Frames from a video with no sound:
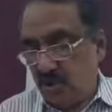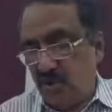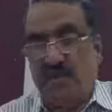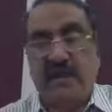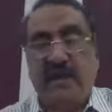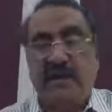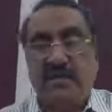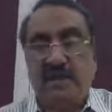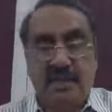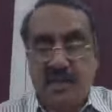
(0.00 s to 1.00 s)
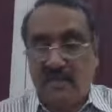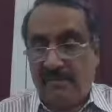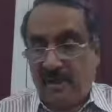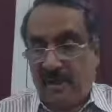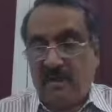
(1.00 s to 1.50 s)
issued by Reserve
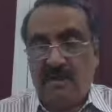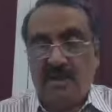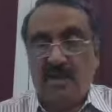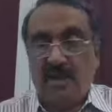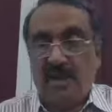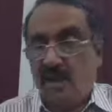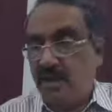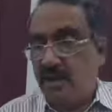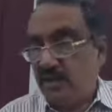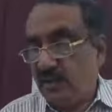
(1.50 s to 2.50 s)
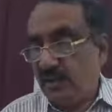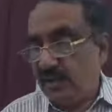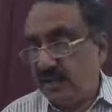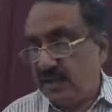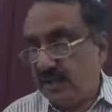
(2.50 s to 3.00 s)
Bank of India on
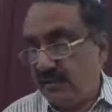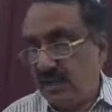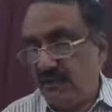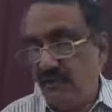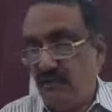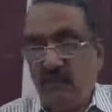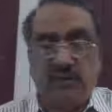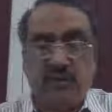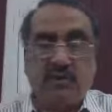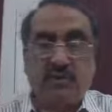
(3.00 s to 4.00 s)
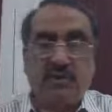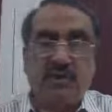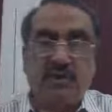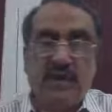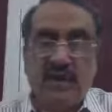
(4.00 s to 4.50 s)

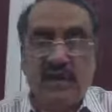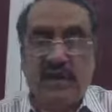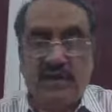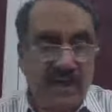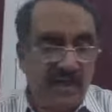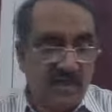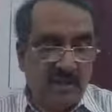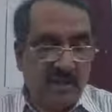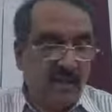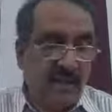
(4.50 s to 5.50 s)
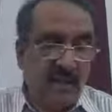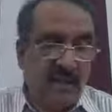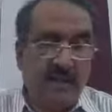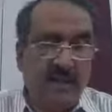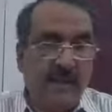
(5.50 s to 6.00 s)
27/4/2020, while it's a
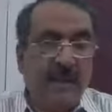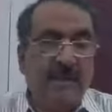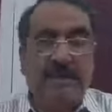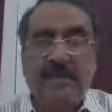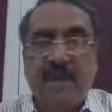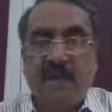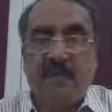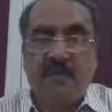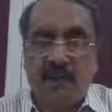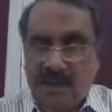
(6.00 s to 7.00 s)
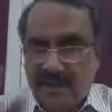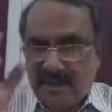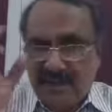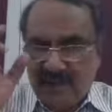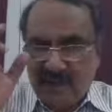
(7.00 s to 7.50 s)
circular. Now, what
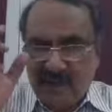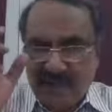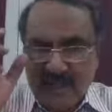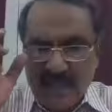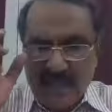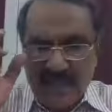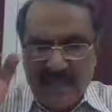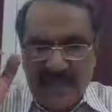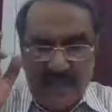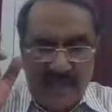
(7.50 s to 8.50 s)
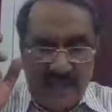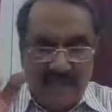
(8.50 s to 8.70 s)
are the real